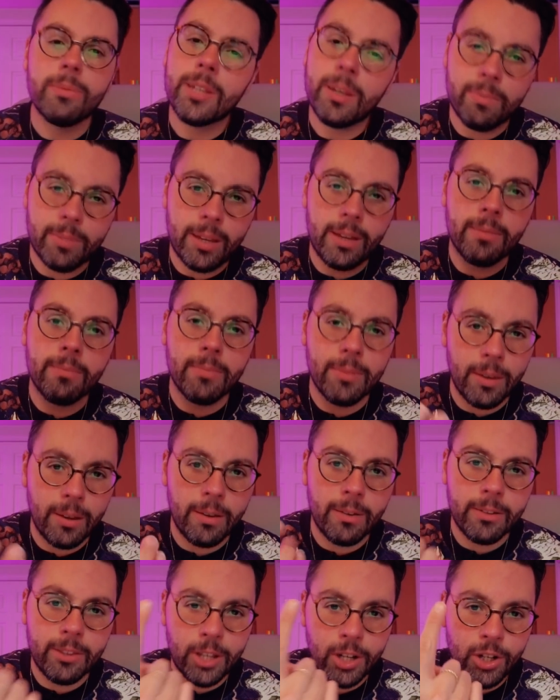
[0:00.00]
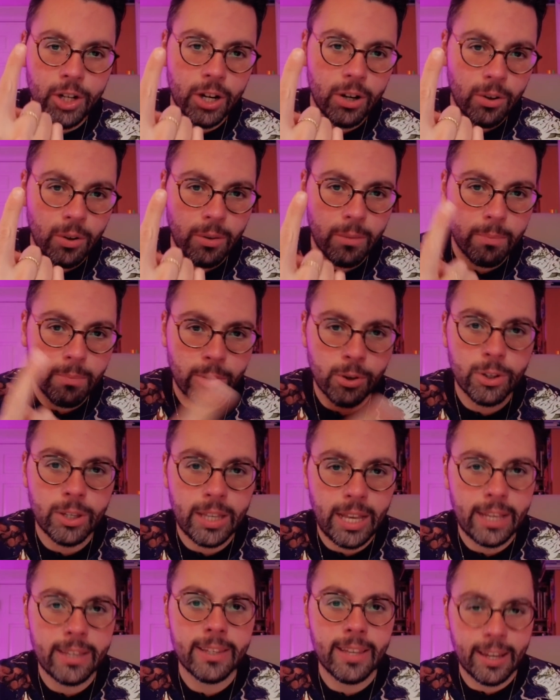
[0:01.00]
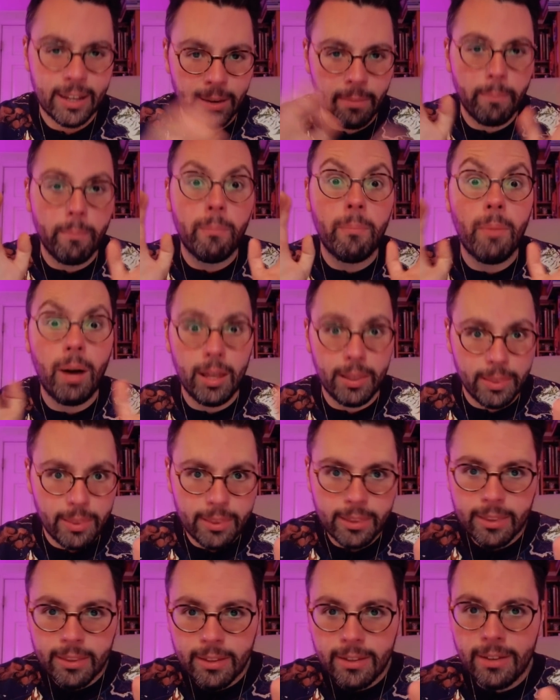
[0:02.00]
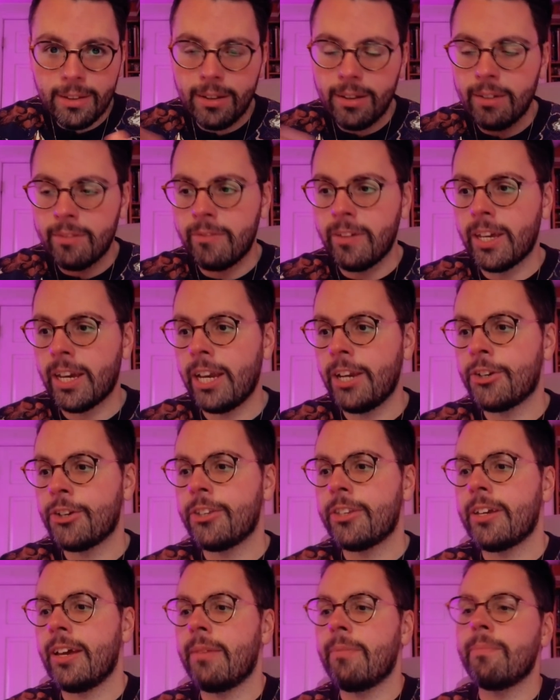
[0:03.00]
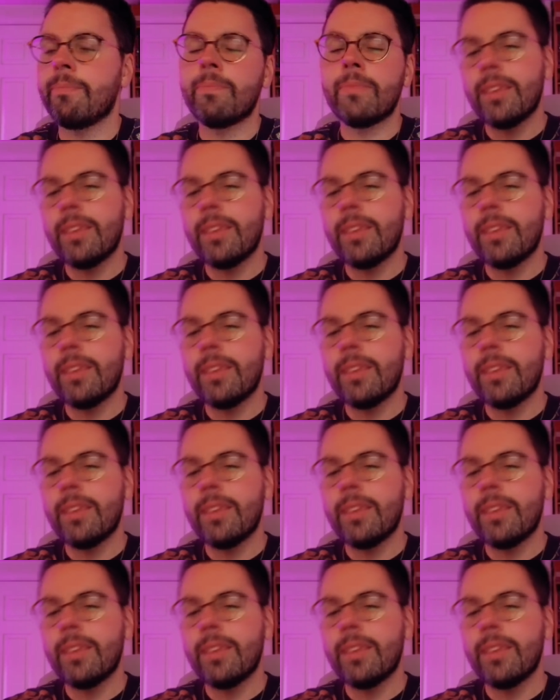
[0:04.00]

sometimes the general person has like a month of vacation time.